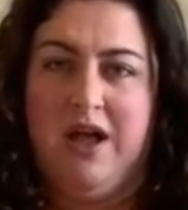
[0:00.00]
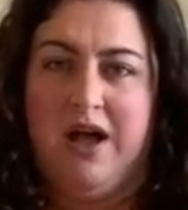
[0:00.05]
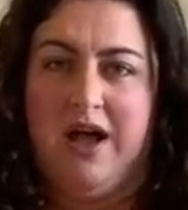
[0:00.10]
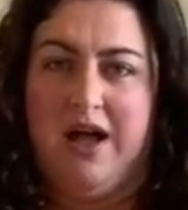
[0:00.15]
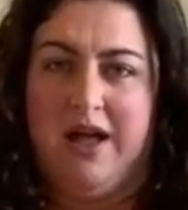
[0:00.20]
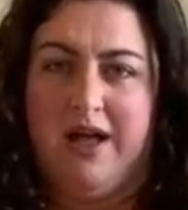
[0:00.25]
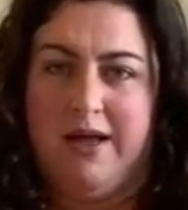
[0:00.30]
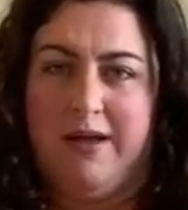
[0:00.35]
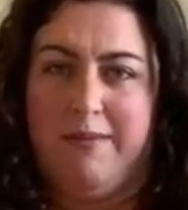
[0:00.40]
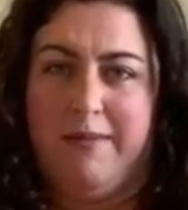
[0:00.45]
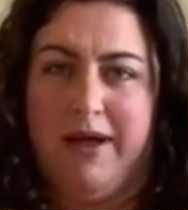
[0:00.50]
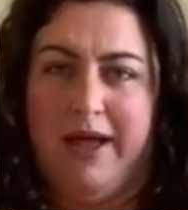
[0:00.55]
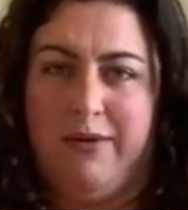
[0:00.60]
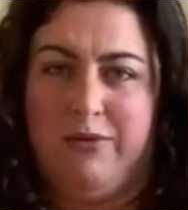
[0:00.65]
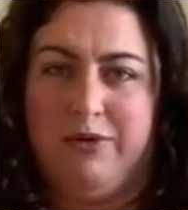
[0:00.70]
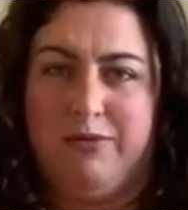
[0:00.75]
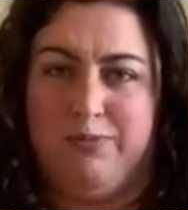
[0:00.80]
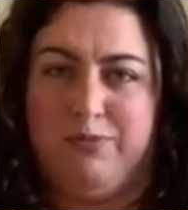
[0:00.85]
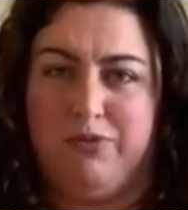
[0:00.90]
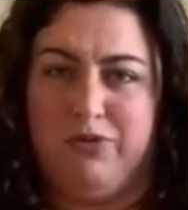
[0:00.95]
I
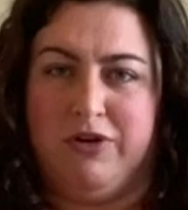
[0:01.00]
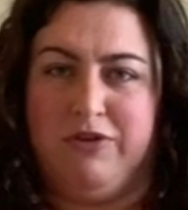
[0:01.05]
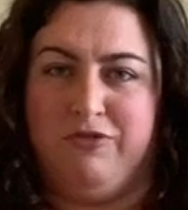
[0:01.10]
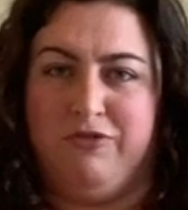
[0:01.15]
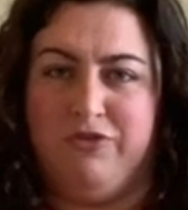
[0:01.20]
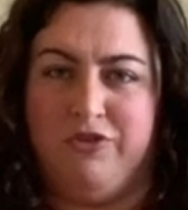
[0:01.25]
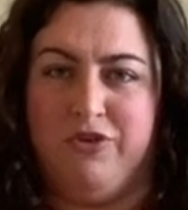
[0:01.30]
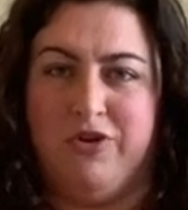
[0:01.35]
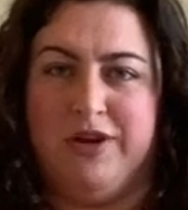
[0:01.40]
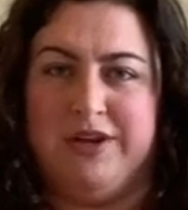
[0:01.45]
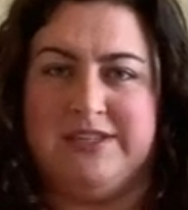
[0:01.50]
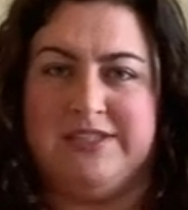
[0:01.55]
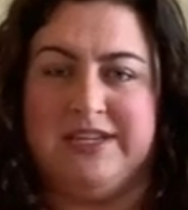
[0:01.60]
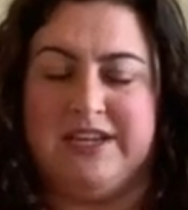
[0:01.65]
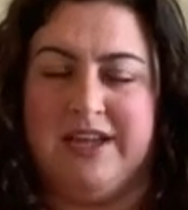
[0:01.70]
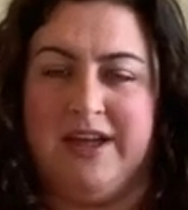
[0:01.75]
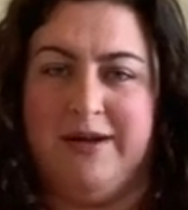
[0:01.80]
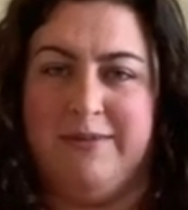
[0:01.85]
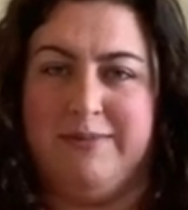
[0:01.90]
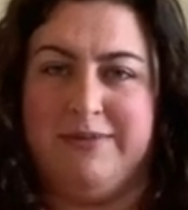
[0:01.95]
would prefer it to
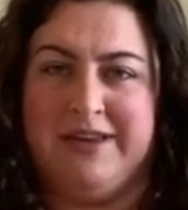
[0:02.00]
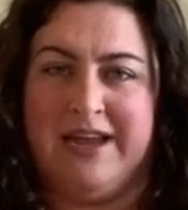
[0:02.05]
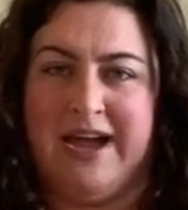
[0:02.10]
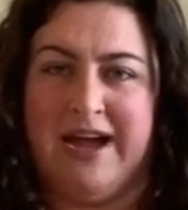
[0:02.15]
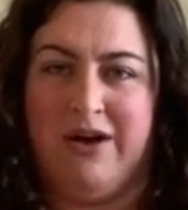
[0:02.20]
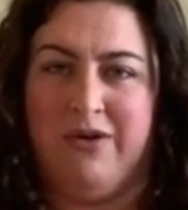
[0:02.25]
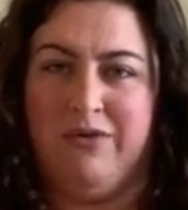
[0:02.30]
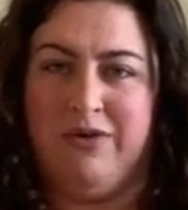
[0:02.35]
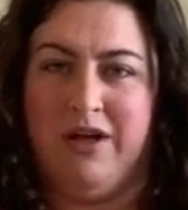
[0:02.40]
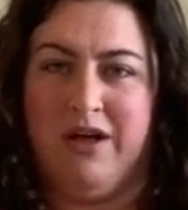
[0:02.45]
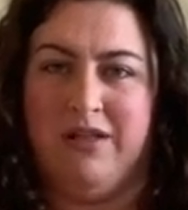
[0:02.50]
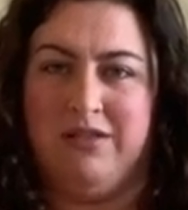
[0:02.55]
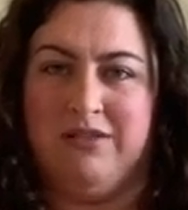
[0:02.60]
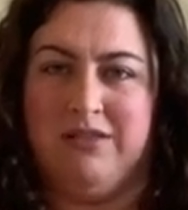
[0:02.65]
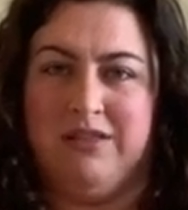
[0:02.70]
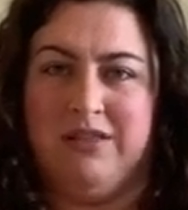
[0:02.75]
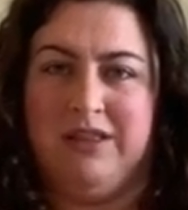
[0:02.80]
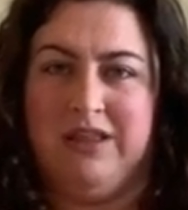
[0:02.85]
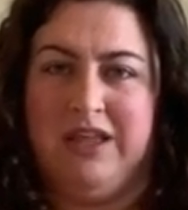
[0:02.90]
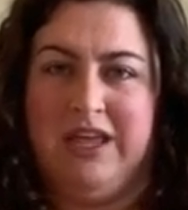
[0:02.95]
come down a
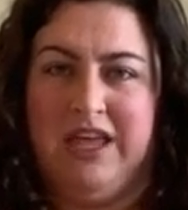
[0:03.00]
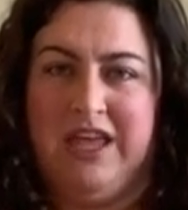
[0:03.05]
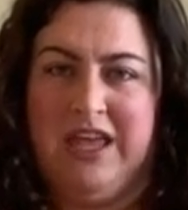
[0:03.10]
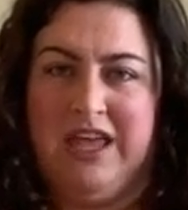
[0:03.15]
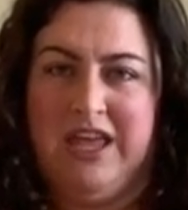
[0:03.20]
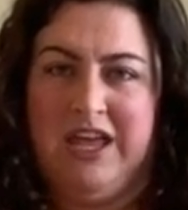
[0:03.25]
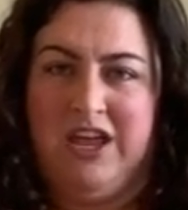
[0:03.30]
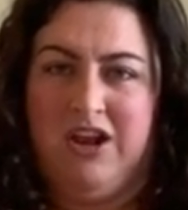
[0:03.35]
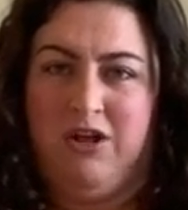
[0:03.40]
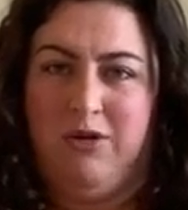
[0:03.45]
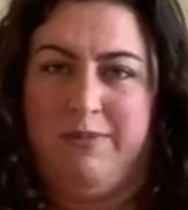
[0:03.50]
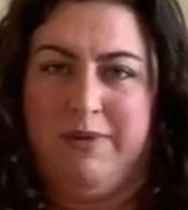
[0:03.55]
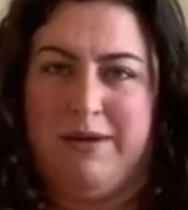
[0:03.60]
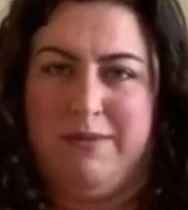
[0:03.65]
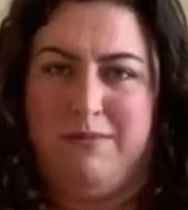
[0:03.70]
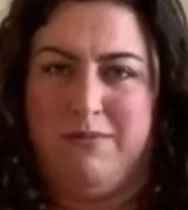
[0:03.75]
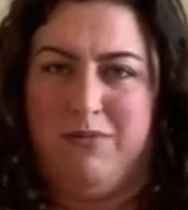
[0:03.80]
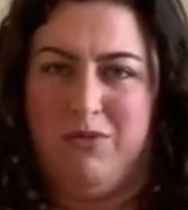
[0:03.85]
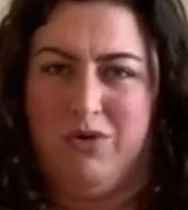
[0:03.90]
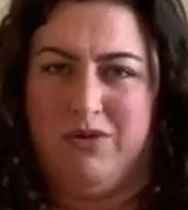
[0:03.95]
little
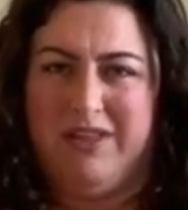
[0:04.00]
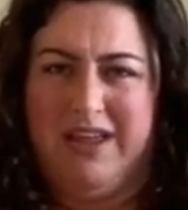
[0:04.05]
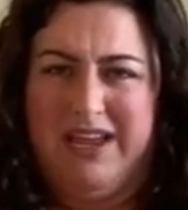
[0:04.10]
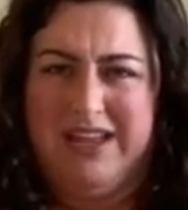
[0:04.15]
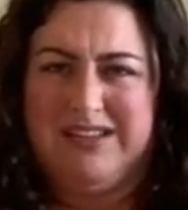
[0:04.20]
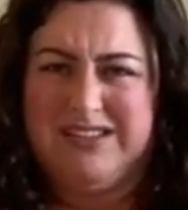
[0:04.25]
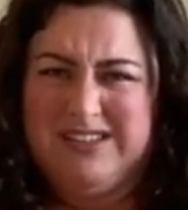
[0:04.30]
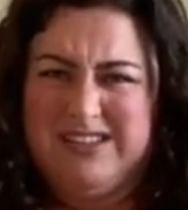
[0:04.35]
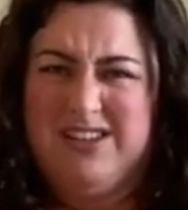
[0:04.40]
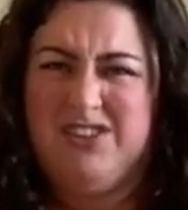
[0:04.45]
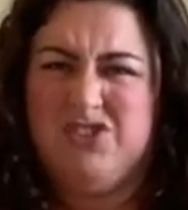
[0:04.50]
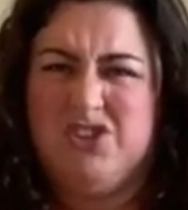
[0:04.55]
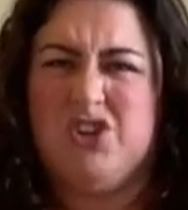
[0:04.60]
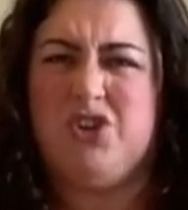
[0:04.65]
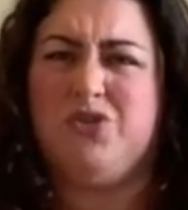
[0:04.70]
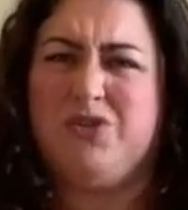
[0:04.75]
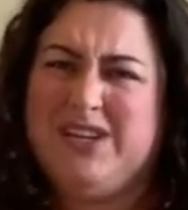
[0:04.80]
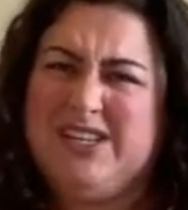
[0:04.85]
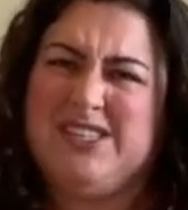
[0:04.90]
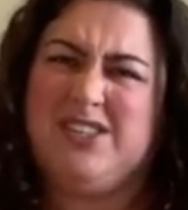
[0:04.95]
bit more. Like there's a
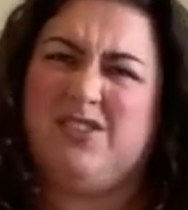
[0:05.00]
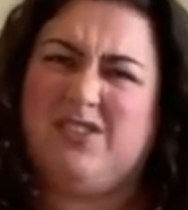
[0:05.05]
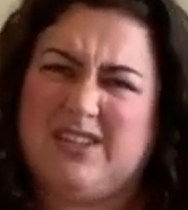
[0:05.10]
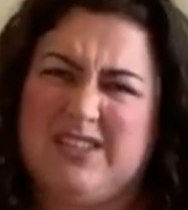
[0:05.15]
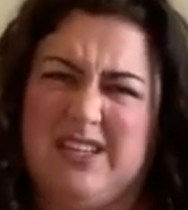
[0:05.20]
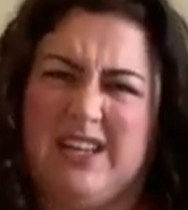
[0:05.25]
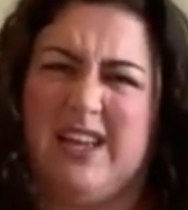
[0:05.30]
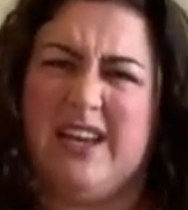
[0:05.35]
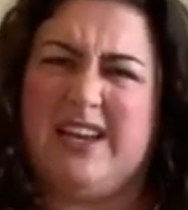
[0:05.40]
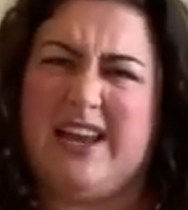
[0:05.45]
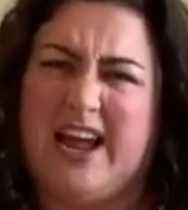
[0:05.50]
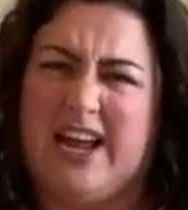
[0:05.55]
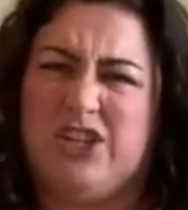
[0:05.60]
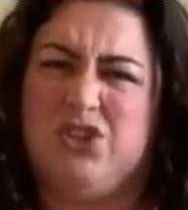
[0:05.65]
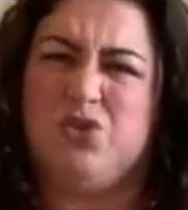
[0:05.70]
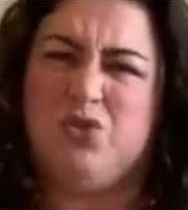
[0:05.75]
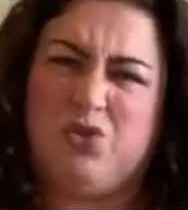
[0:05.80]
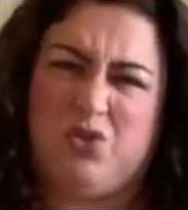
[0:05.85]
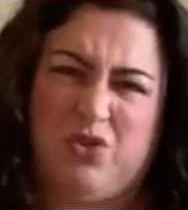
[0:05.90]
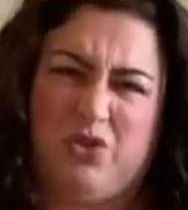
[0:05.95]
crease there, it's like a
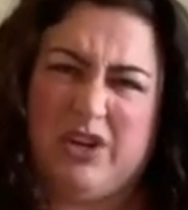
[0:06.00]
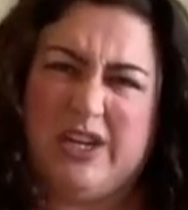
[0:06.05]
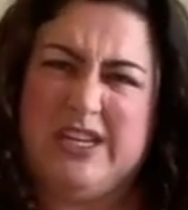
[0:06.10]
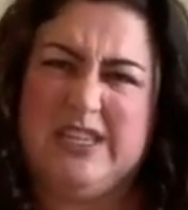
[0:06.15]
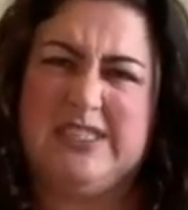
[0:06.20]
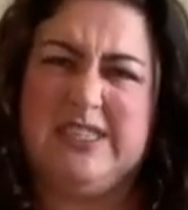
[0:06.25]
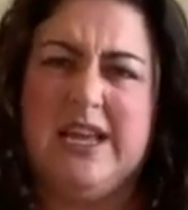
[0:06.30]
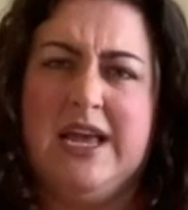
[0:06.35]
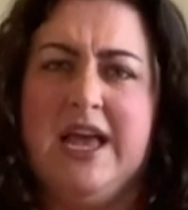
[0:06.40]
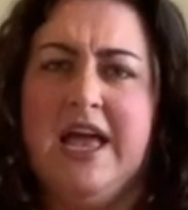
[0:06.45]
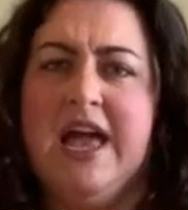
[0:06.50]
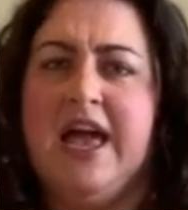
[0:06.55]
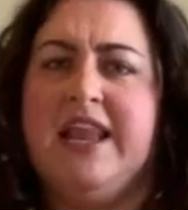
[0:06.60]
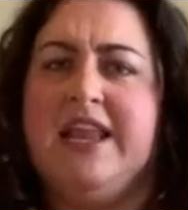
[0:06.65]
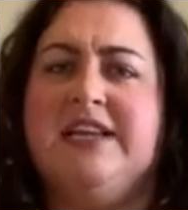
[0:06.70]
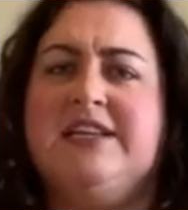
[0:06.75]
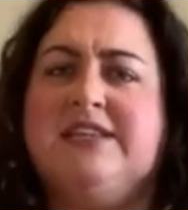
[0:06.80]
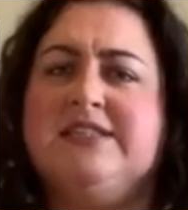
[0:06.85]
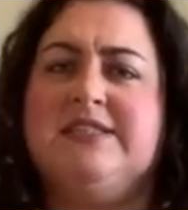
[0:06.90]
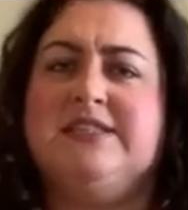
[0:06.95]
natural crease, and
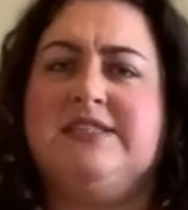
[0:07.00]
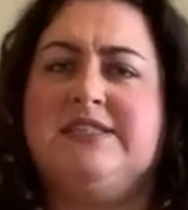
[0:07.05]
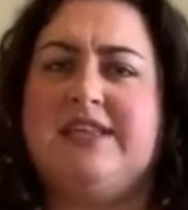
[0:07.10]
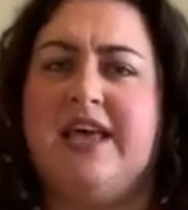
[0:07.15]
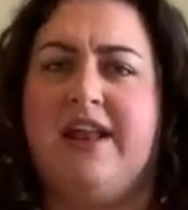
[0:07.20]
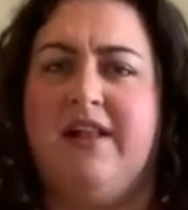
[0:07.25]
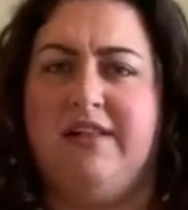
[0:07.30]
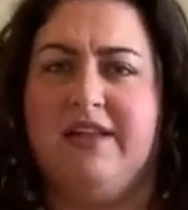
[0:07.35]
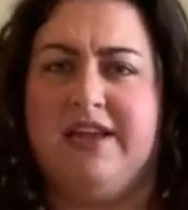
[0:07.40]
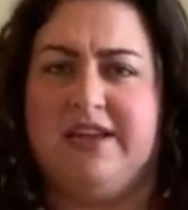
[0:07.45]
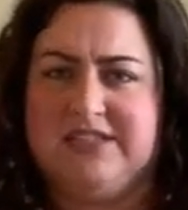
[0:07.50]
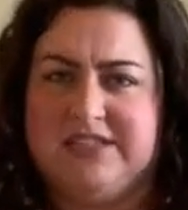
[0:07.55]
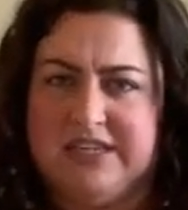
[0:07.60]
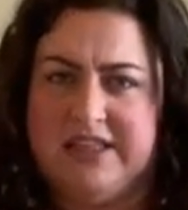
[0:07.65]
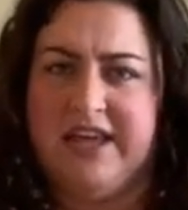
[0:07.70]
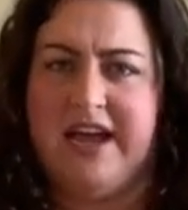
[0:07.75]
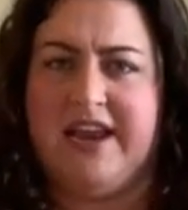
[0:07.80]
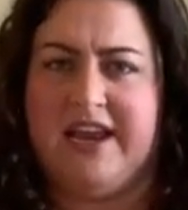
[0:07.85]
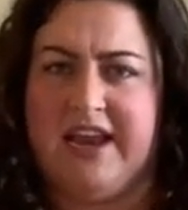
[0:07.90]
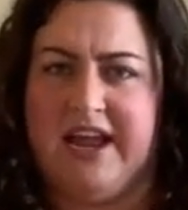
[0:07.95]
it doesn't settle into
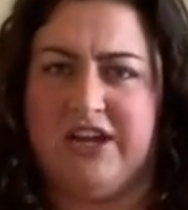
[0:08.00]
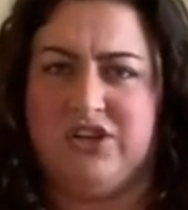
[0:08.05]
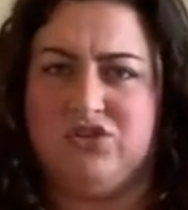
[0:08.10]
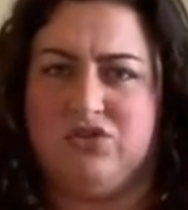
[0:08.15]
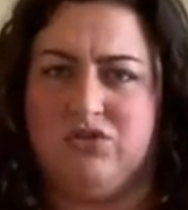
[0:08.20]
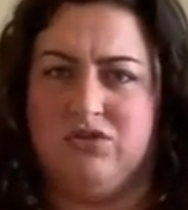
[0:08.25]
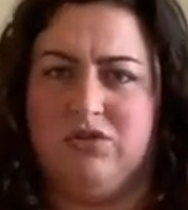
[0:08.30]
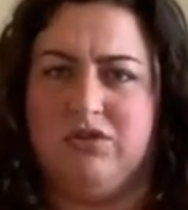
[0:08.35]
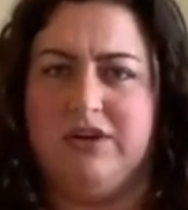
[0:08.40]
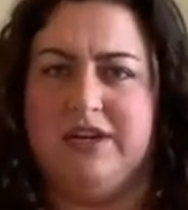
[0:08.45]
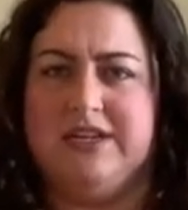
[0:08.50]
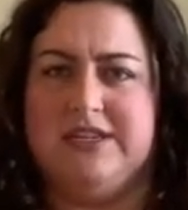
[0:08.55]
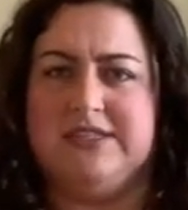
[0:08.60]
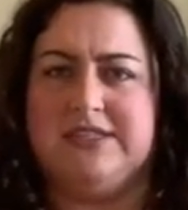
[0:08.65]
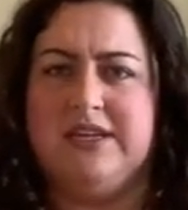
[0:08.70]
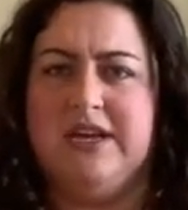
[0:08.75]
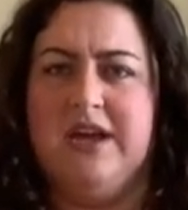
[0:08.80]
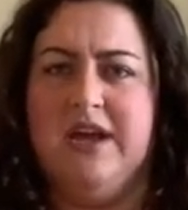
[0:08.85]
that natural crease.